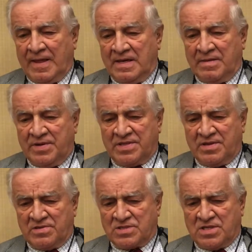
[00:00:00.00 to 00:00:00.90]
Uh, but
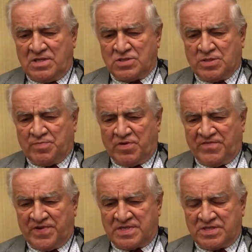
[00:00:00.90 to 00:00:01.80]
they're as close to
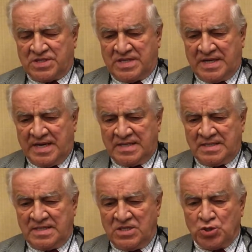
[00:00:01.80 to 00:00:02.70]
perfect as you can get.
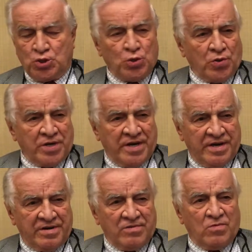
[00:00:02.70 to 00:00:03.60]
Short
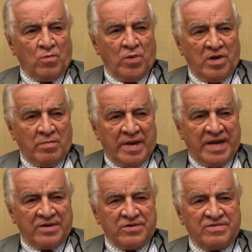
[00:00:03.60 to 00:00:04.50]
hair, well
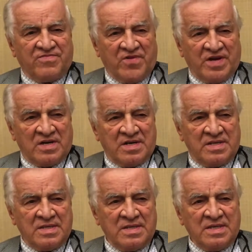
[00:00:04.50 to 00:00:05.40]
mannered, friendly,
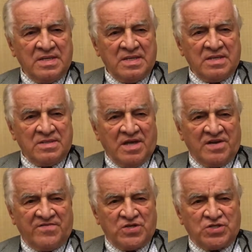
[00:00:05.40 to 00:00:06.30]

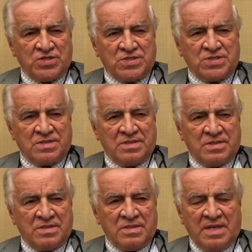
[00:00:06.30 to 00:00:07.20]
not vicious,
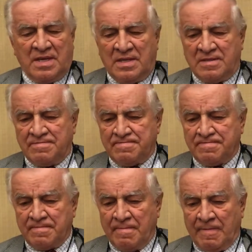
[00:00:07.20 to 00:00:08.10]
um,
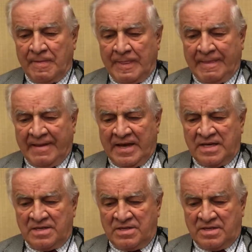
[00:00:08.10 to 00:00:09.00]

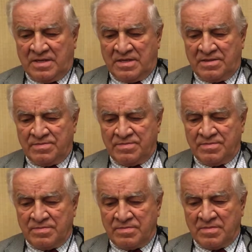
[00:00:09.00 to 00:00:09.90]
and. Uh,
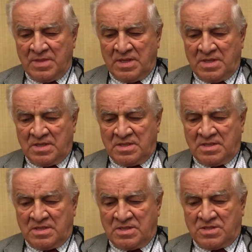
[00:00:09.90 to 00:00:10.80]

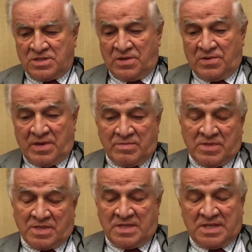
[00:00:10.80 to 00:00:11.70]
so I'm
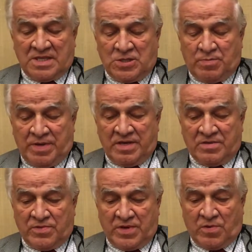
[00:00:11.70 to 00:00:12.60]
looking at these
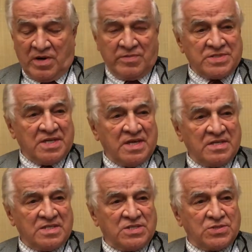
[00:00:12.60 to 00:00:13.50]
beagle requirements. I
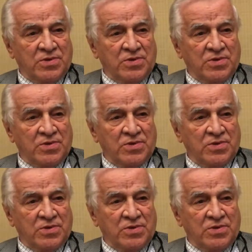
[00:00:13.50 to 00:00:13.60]
thought this is